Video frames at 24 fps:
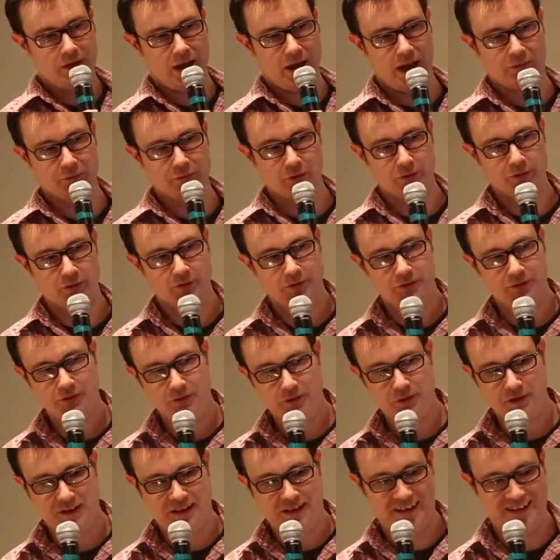after,
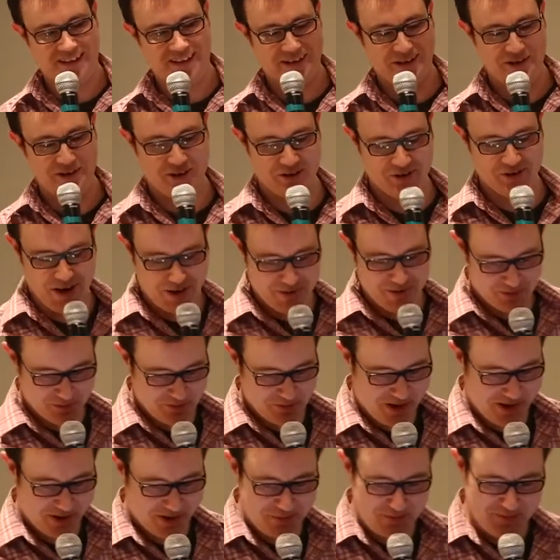so you can grab it
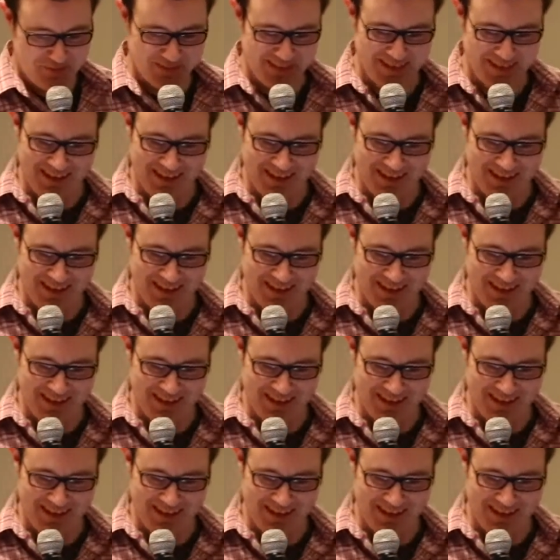from there.